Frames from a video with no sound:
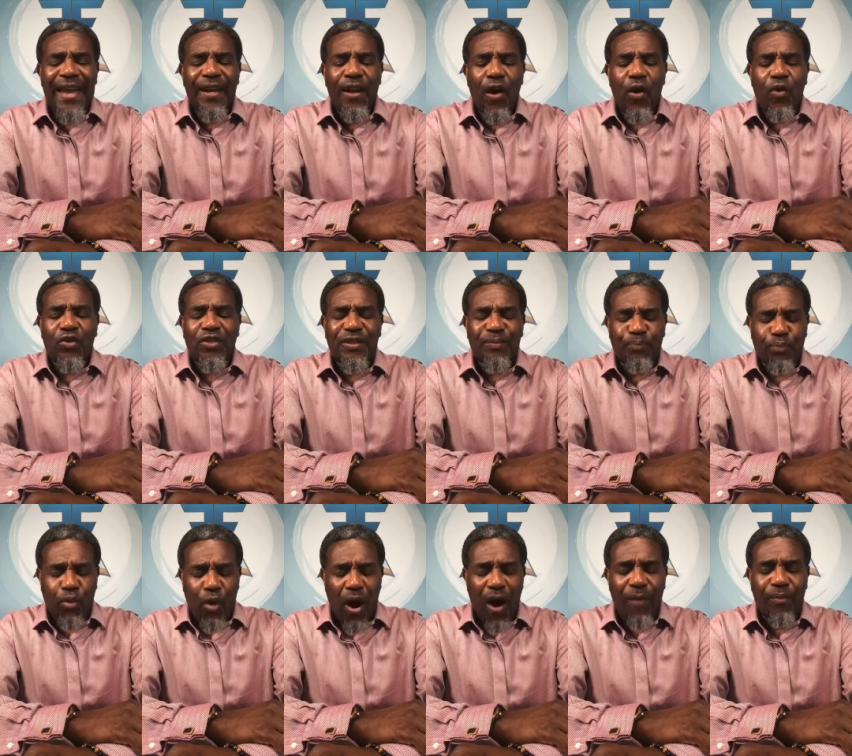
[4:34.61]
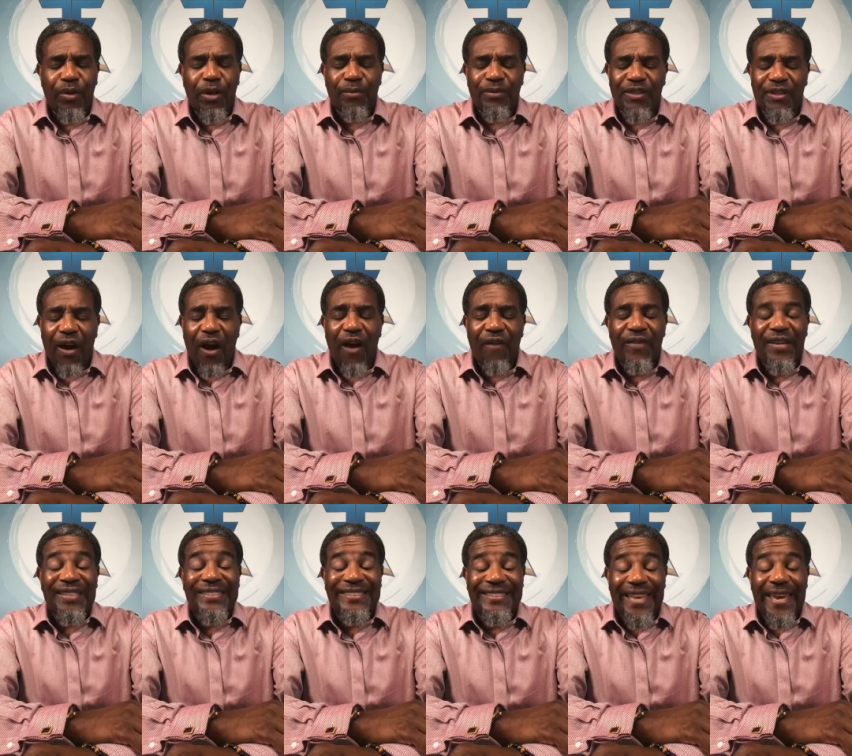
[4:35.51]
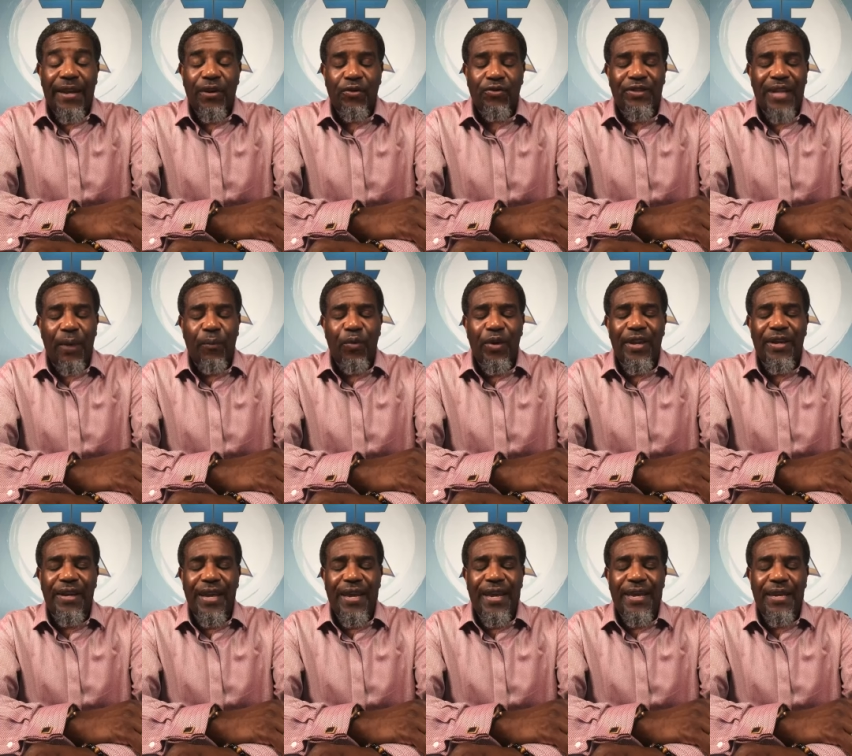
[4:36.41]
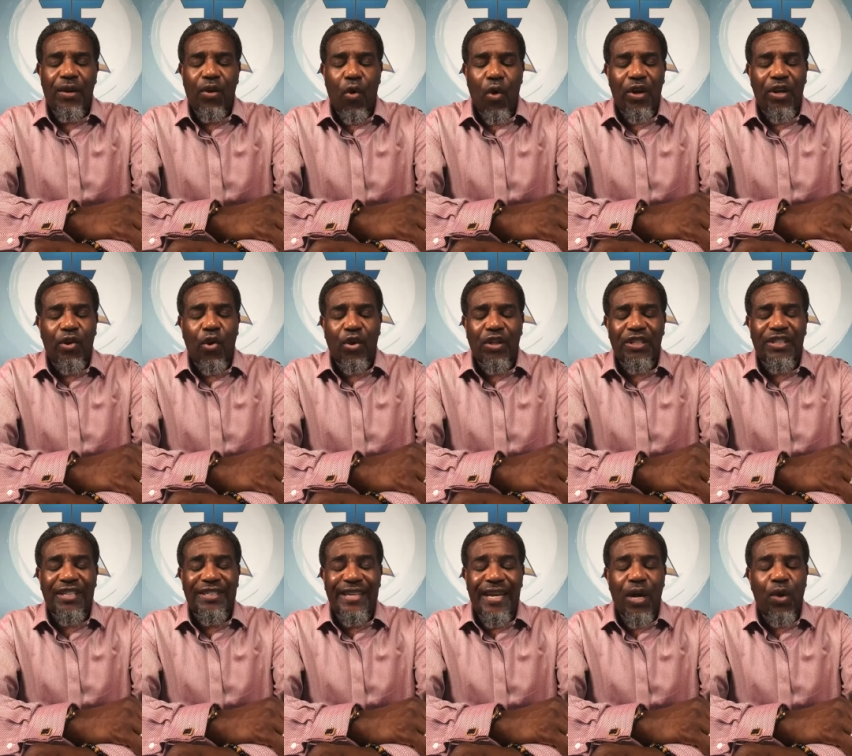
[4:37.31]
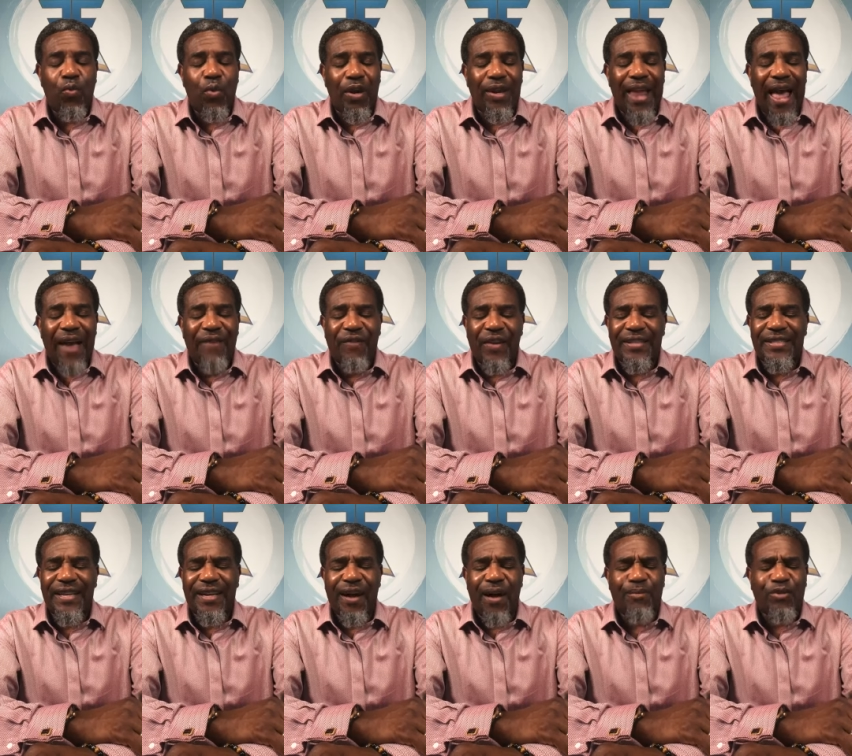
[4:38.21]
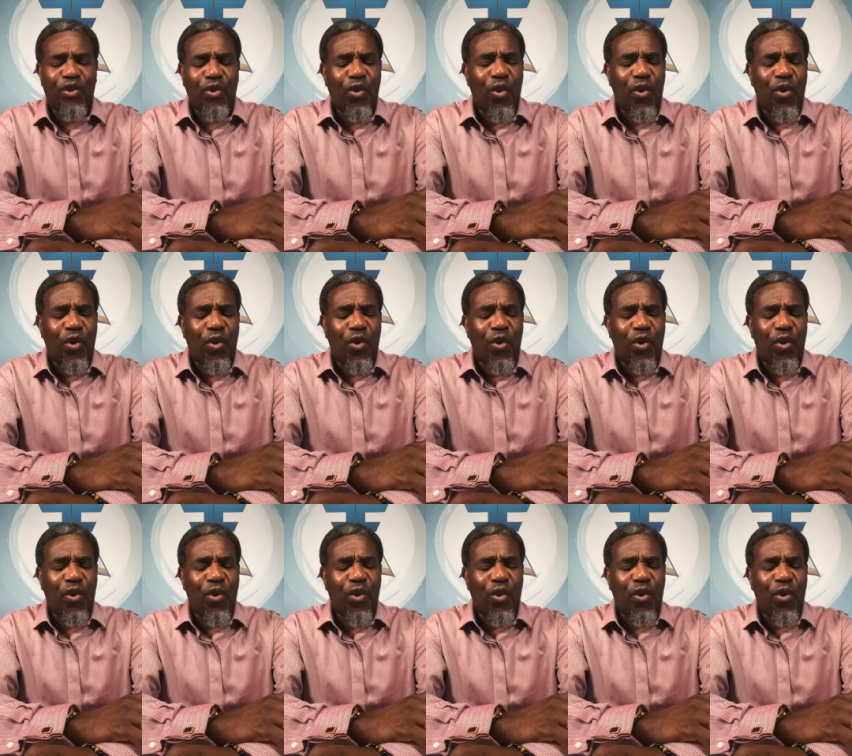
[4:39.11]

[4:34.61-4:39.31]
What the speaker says: and those problem-solving skills that we need, Lord, in order to deal with life as it comes.